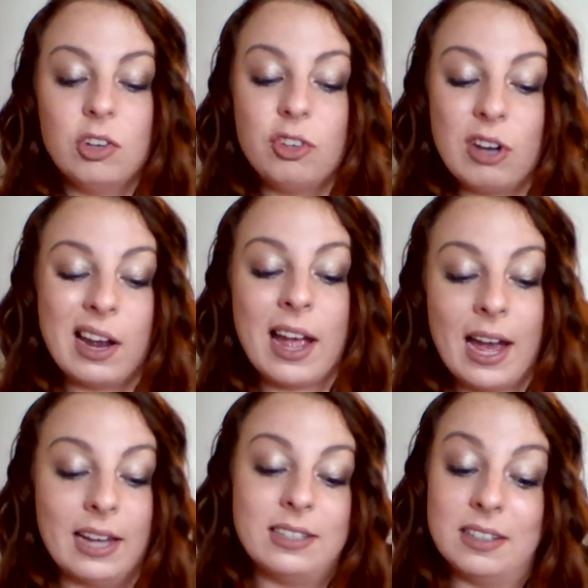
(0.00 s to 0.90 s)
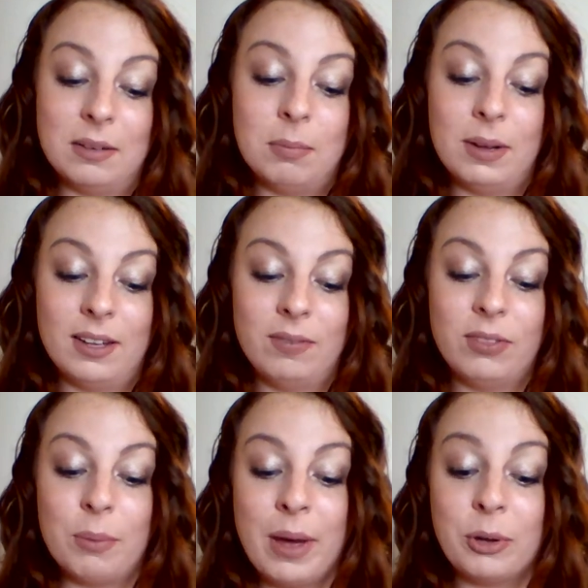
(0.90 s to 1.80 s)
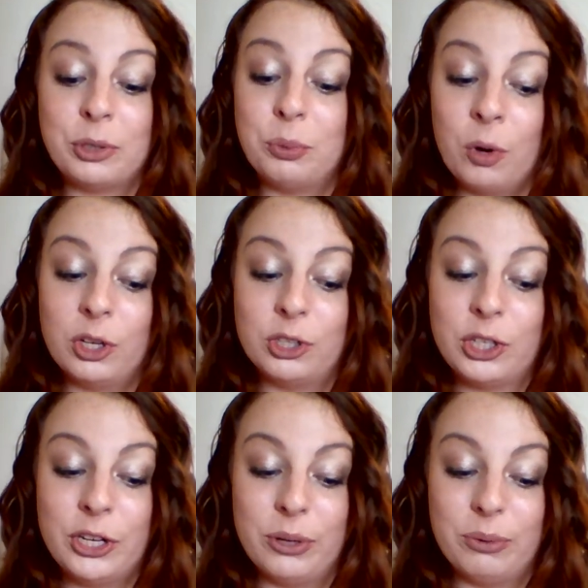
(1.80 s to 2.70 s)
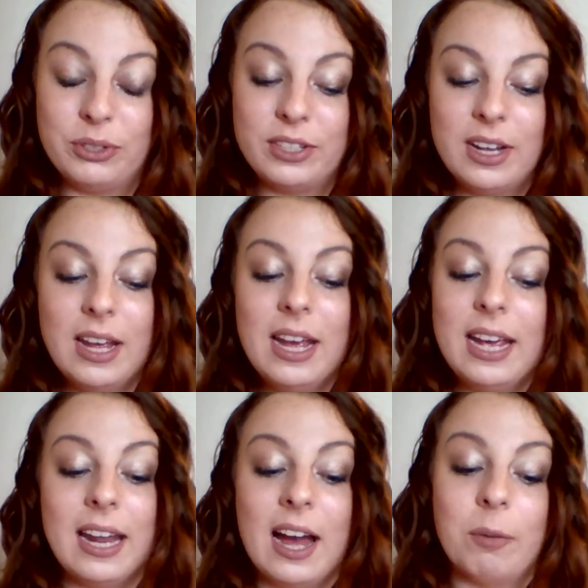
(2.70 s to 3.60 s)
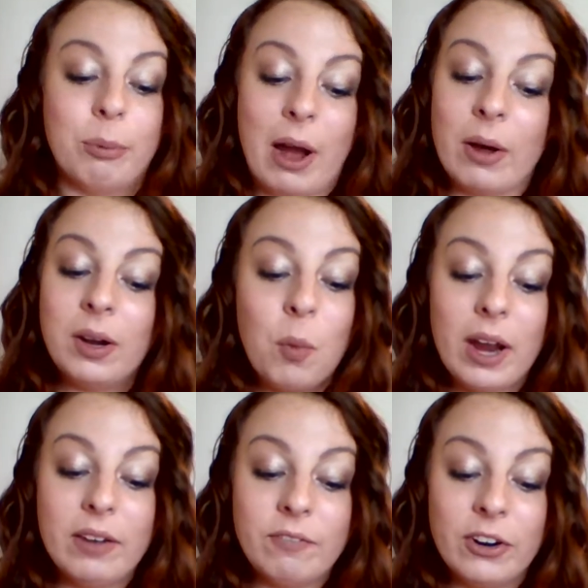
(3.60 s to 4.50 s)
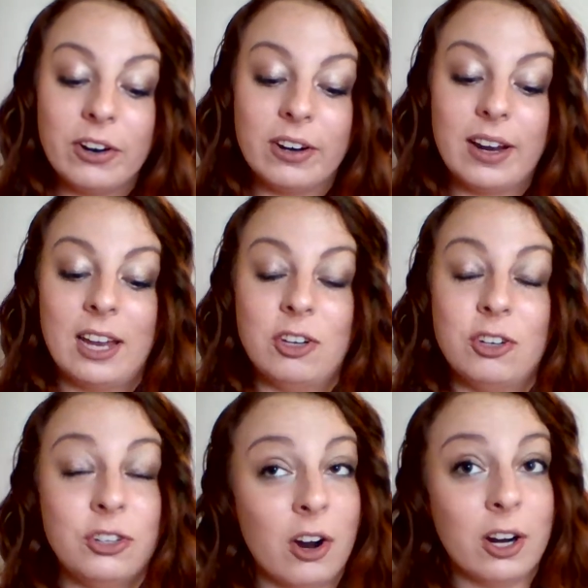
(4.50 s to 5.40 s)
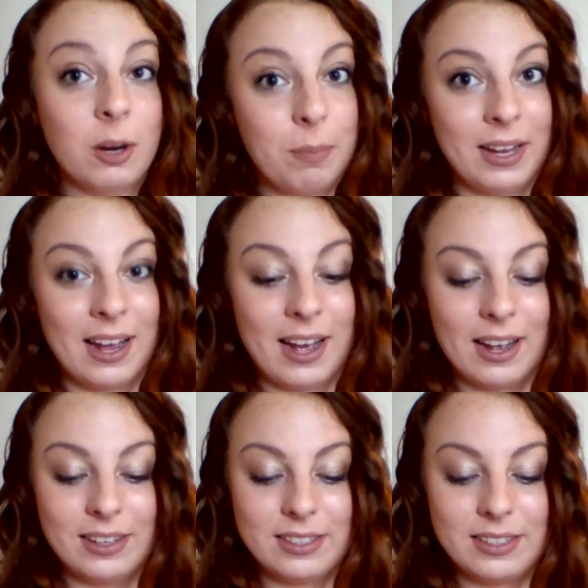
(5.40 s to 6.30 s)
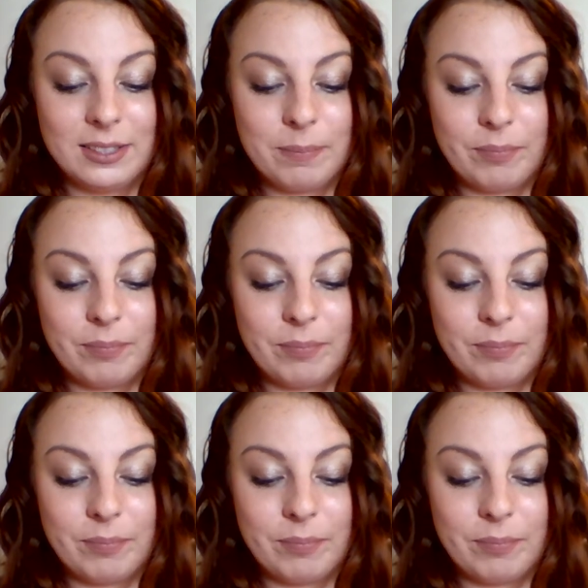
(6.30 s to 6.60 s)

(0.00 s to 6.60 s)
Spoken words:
Jack had to admit, the mouse was cute. It had brown and white fur and dark big eyes.